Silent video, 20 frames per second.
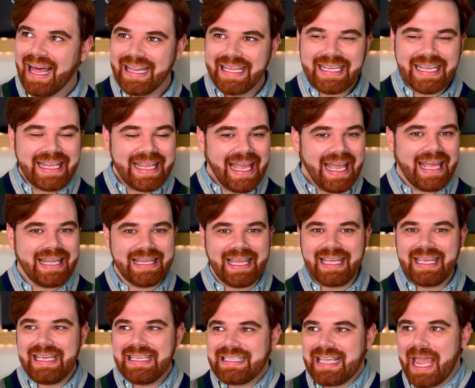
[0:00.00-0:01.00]
like again, like
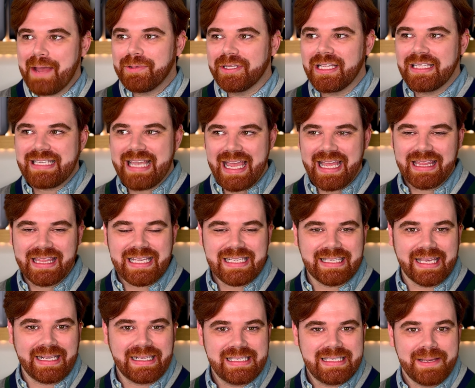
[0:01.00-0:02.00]
he's able to take these
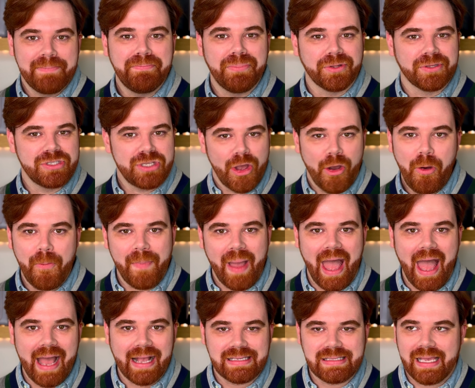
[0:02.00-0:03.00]
like simple tote
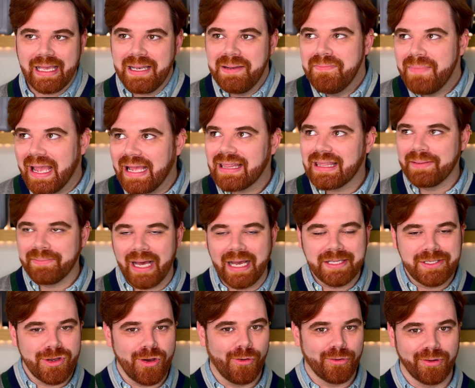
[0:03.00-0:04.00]
bags and make them a
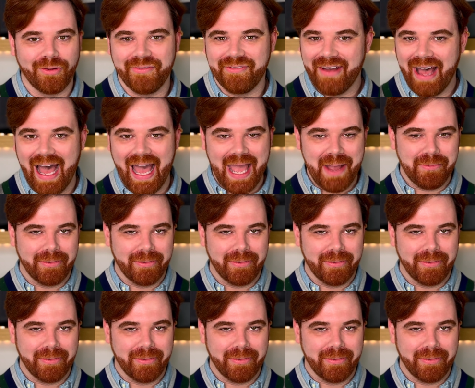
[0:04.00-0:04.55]
total vibe,